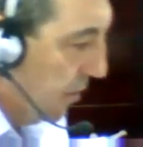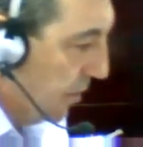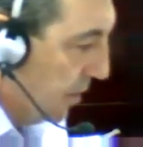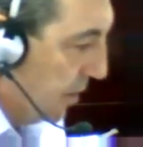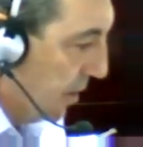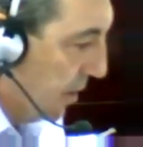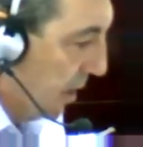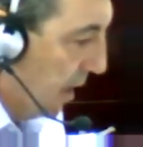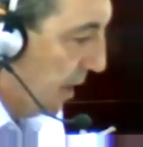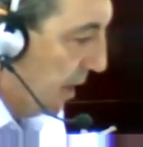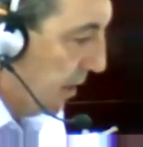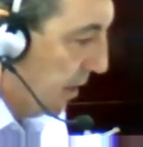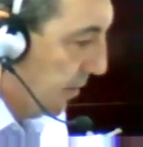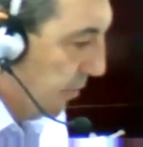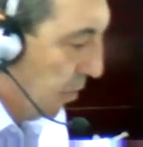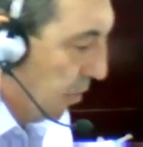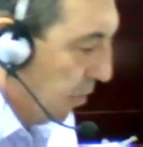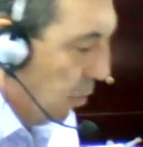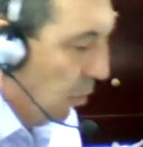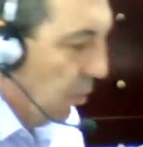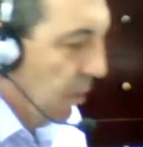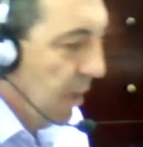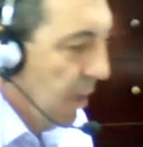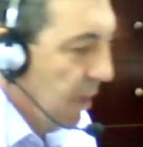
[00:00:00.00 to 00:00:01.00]
clerk of the
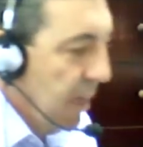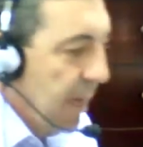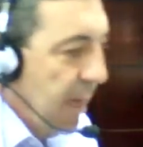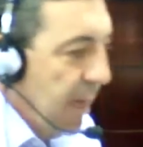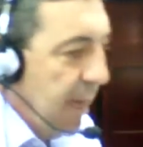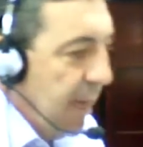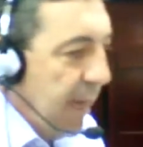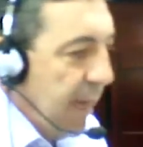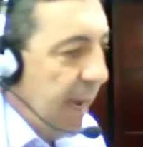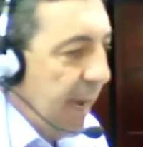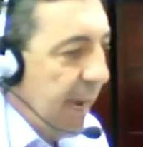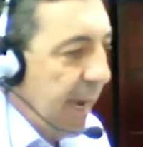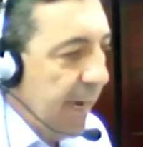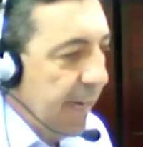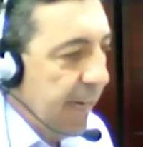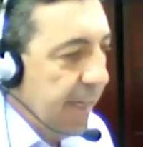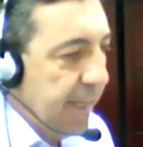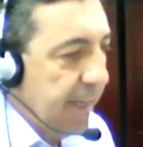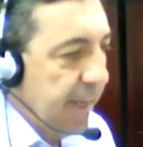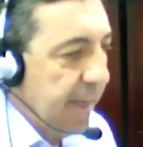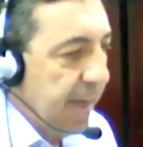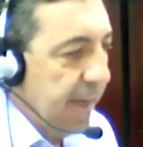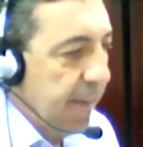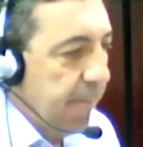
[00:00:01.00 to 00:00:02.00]
court,
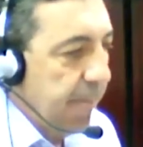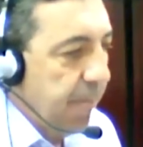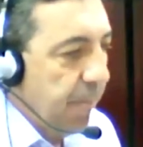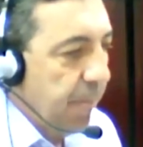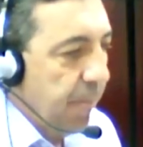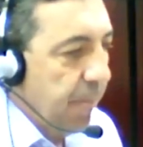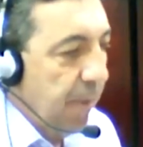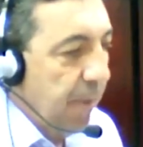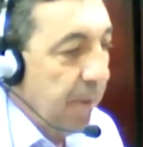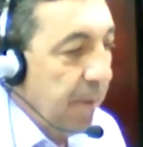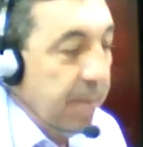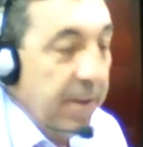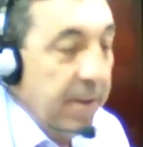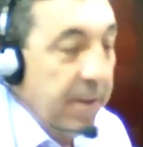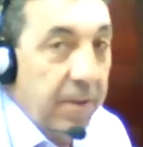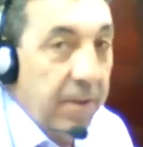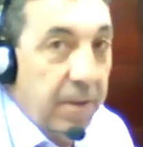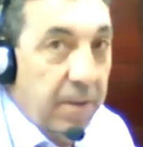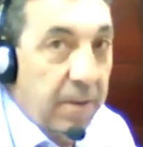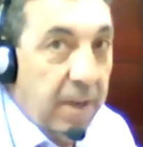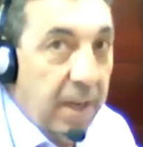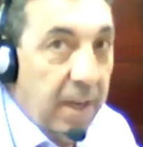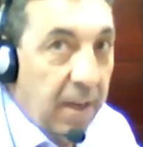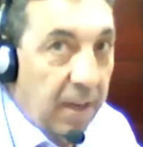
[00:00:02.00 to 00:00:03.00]
and maybe
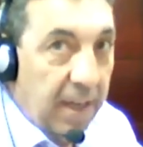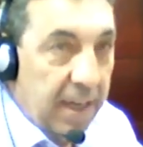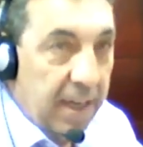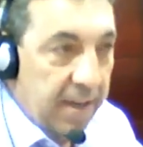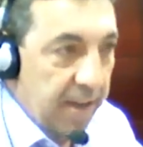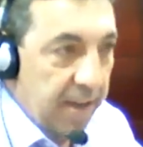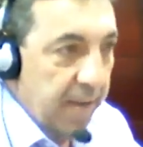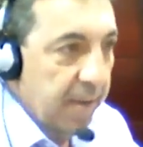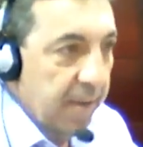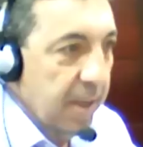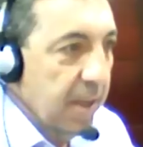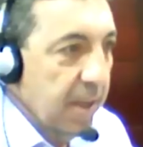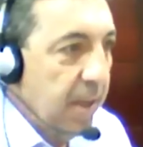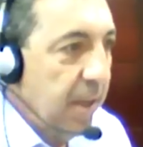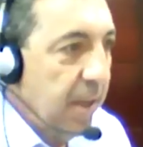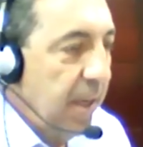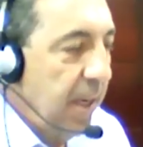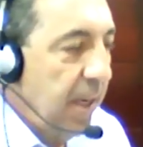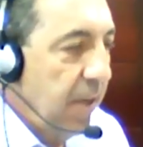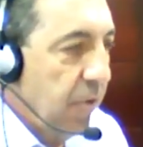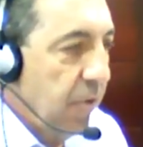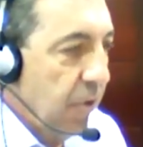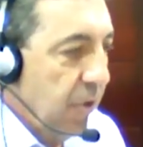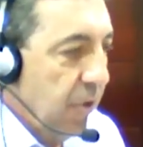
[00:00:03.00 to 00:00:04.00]
even in a letter
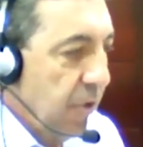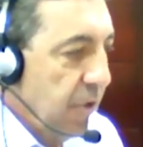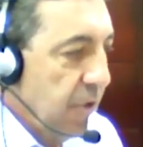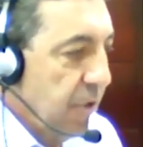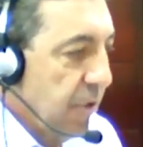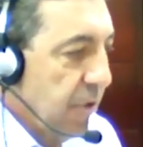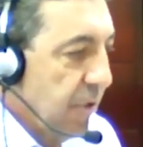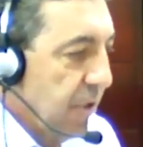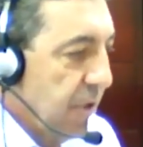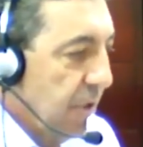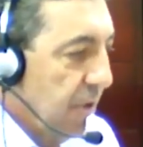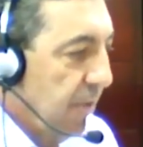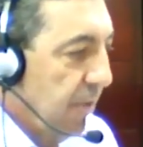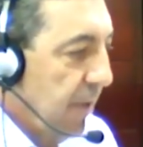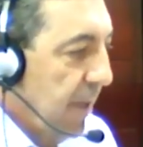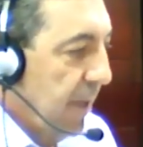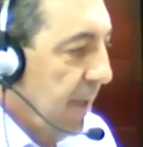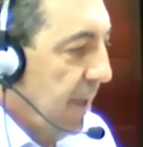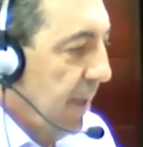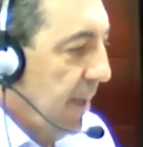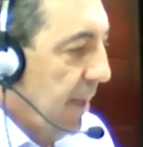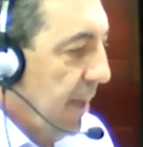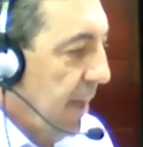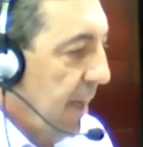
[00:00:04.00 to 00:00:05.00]
introduce yourself
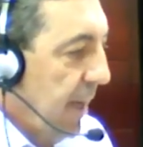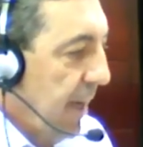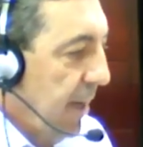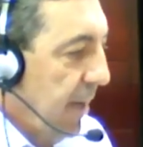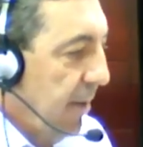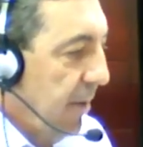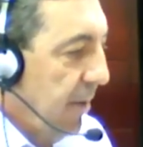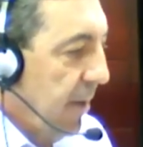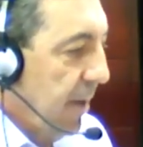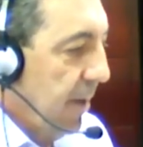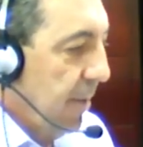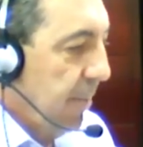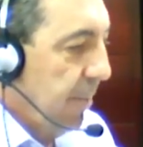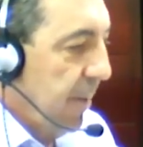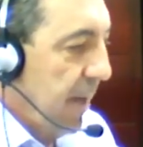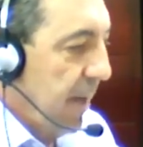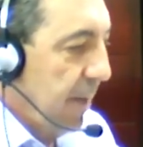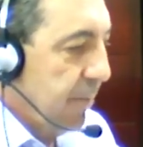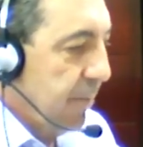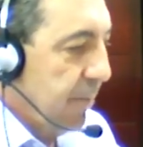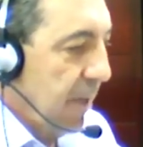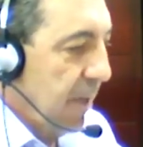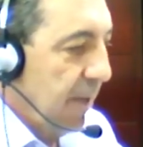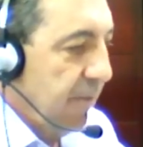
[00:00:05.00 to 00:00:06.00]
and
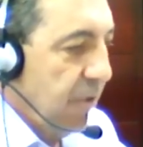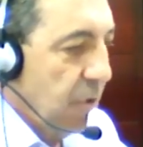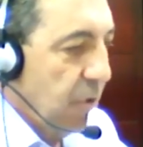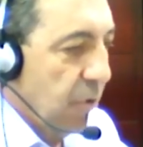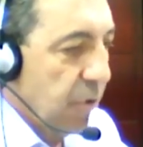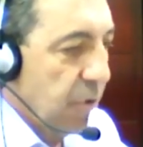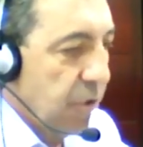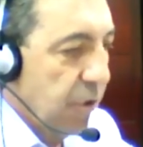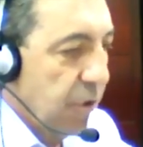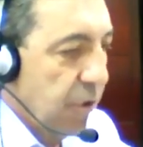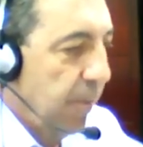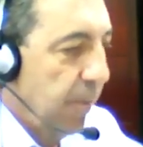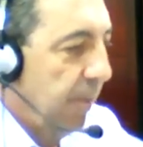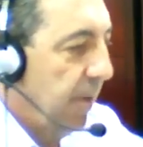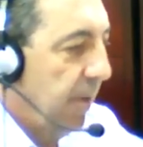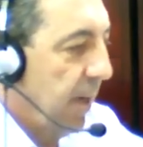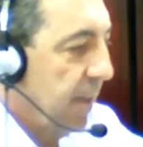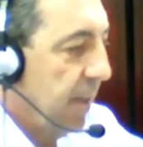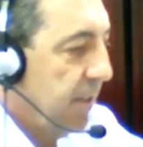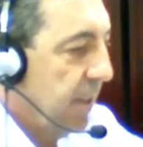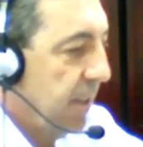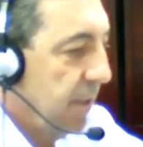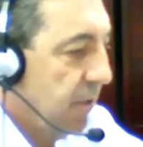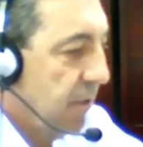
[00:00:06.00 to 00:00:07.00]
perhaps have your
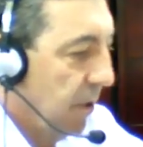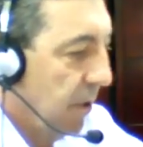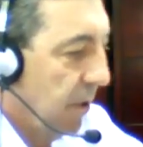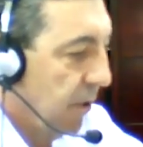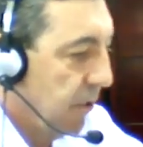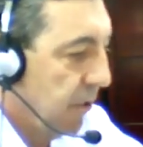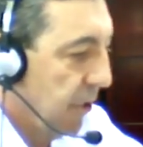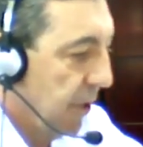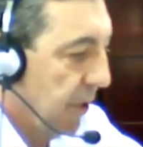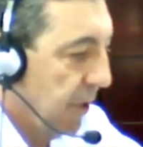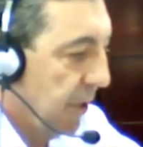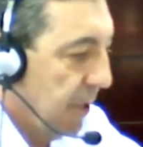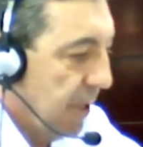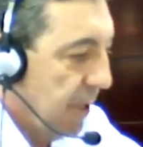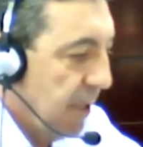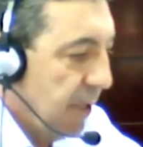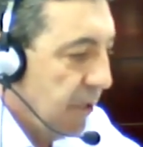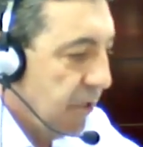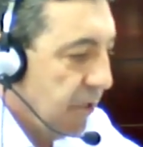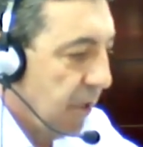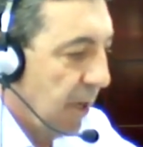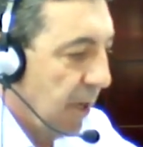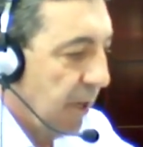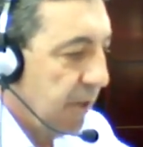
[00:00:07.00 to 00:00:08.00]
supervising solicitor
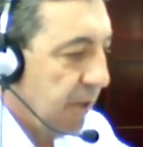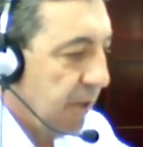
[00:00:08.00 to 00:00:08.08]
sign a